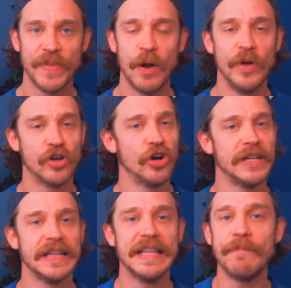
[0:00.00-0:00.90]
and we
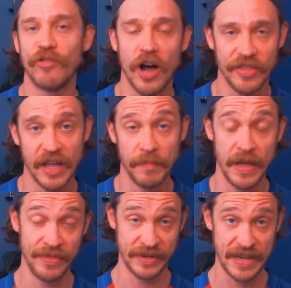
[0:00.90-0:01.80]
could leapfrog them
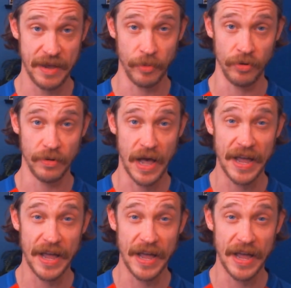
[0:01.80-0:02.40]
in the table.